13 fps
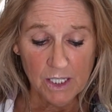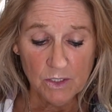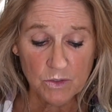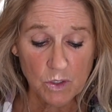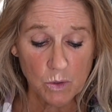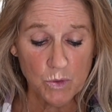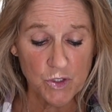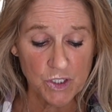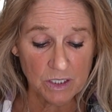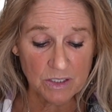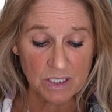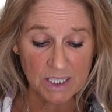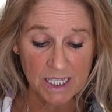So
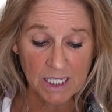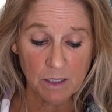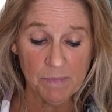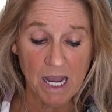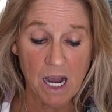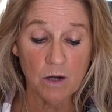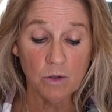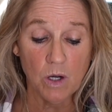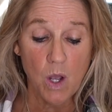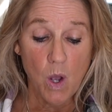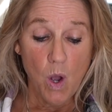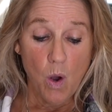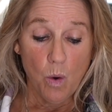just think about
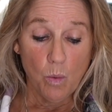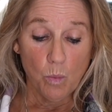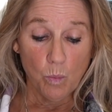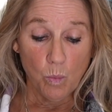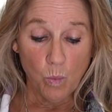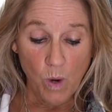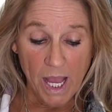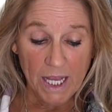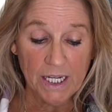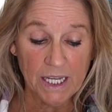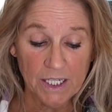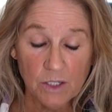and